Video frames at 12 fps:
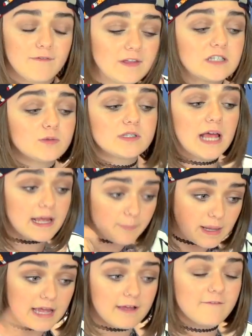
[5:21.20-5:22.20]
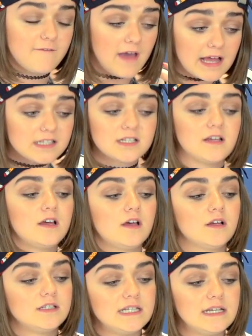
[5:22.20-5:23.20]
If this was like being fed
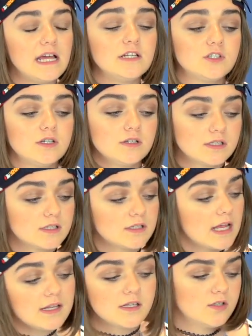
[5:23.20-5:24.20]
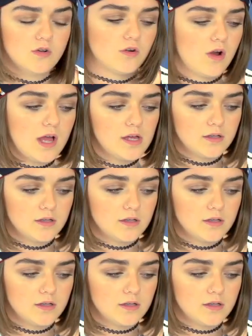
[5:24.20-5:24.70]
to teenagers, that's not great.